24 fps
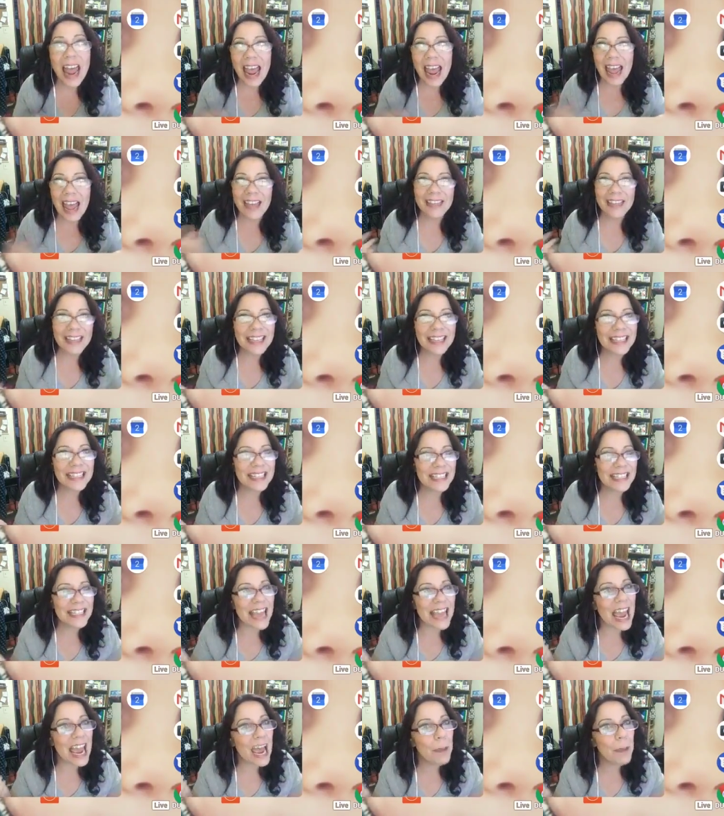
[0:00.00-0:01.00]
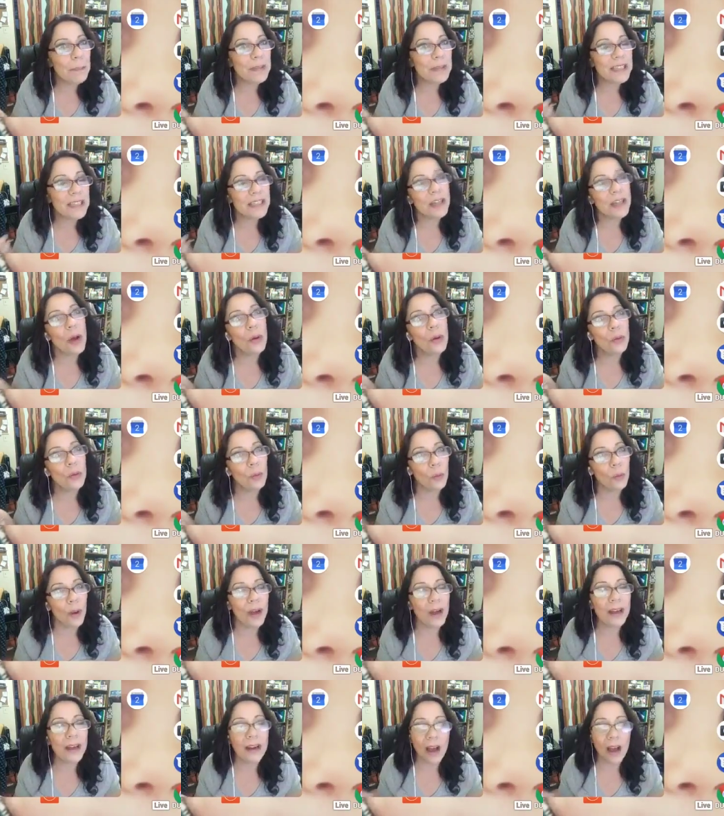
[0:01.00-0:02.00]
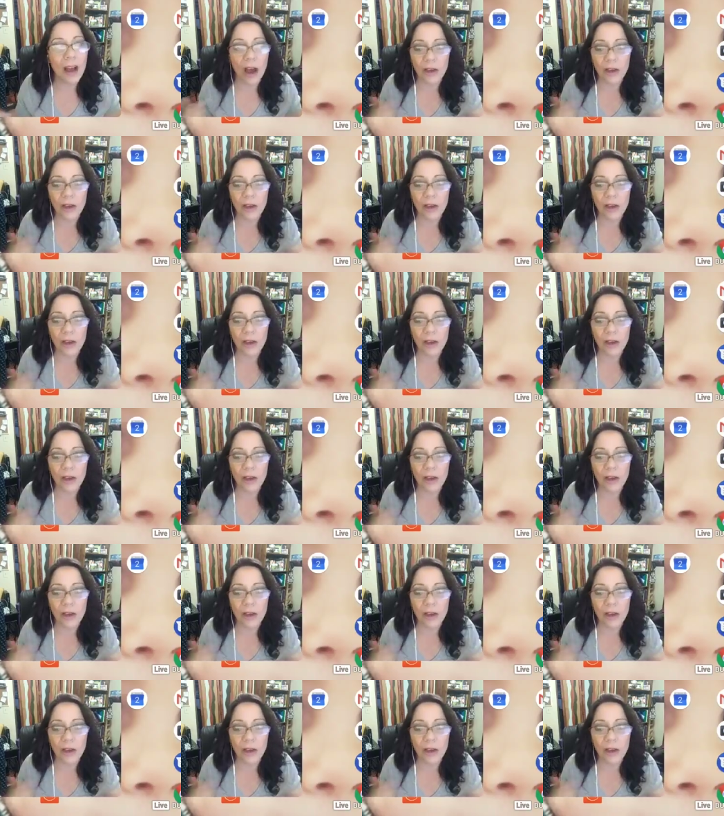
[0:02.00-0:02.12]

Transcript: And this is episode 1